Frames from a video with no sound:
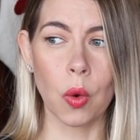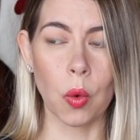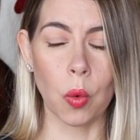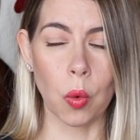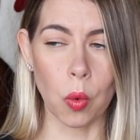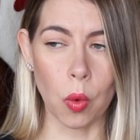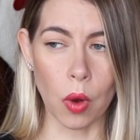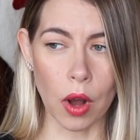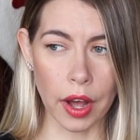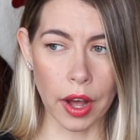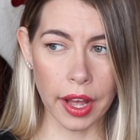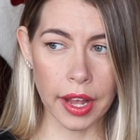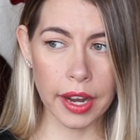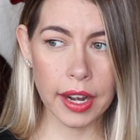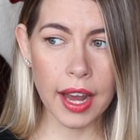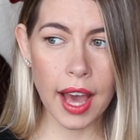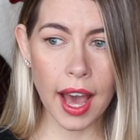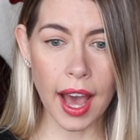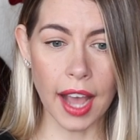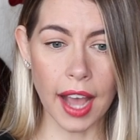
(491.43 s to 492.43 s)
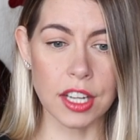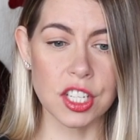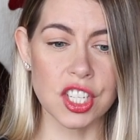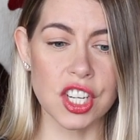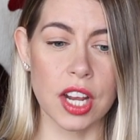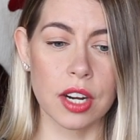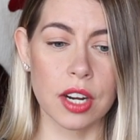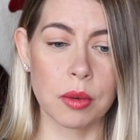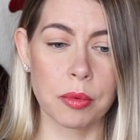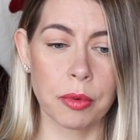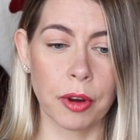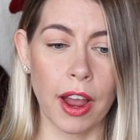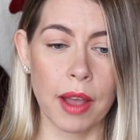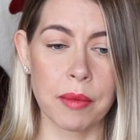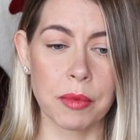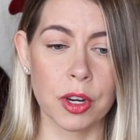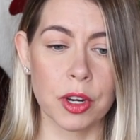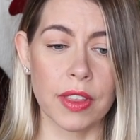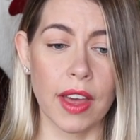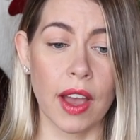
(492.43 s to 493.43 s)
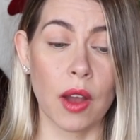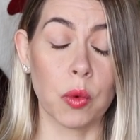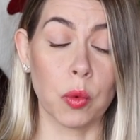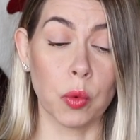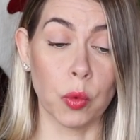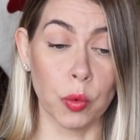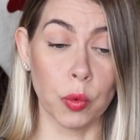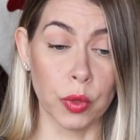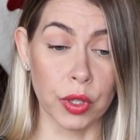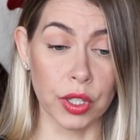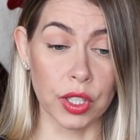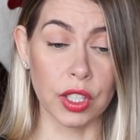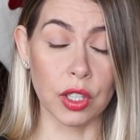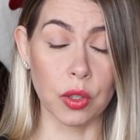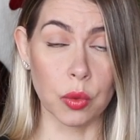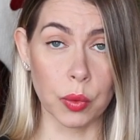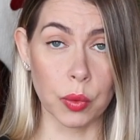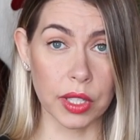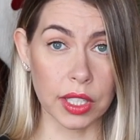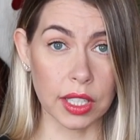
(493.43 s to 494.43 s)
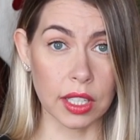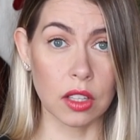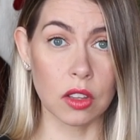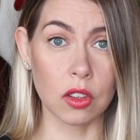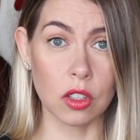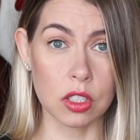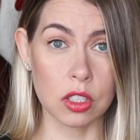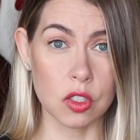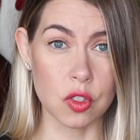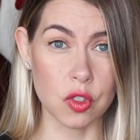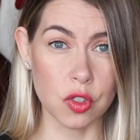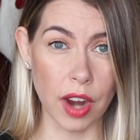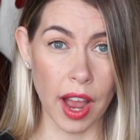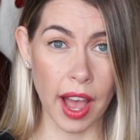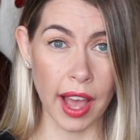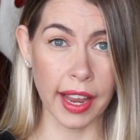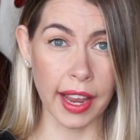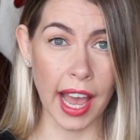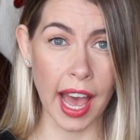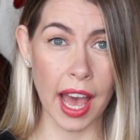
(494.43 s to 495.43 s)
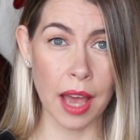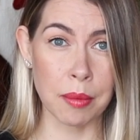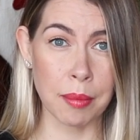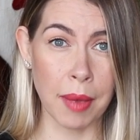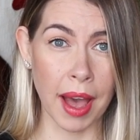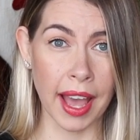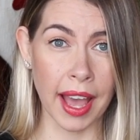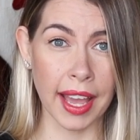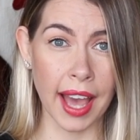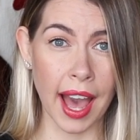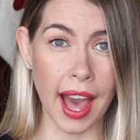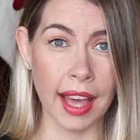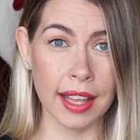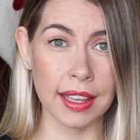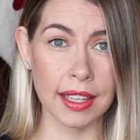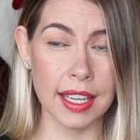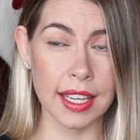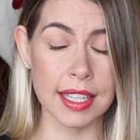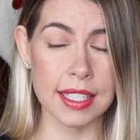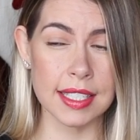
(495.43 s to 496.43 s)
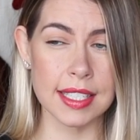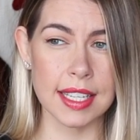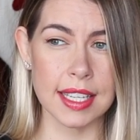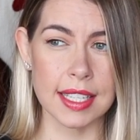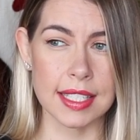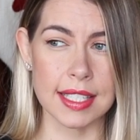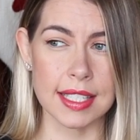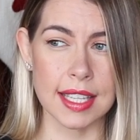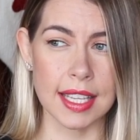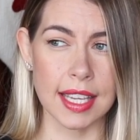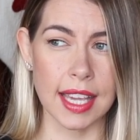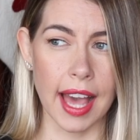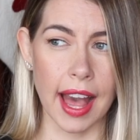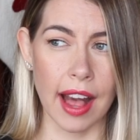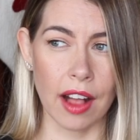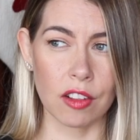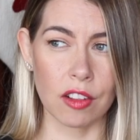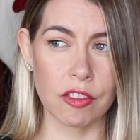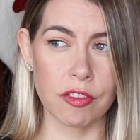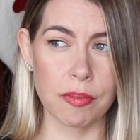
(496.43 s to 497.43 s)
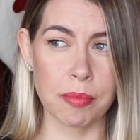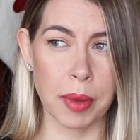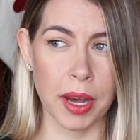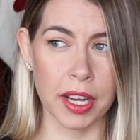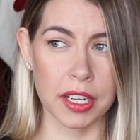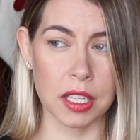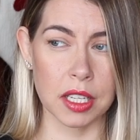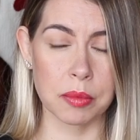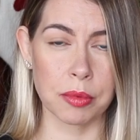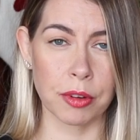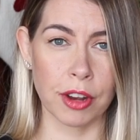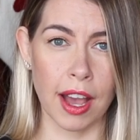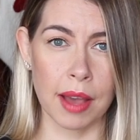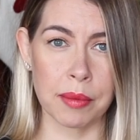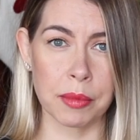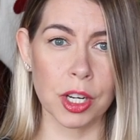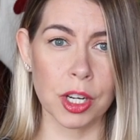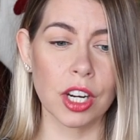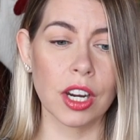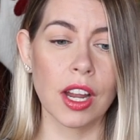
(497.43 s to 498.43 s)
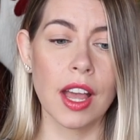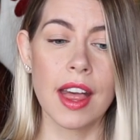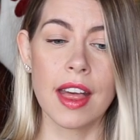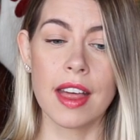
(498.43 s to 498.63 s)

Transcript: One eyeshadow primer that really, really looks dry on my eyelids is the e.l.f. Putty Primer.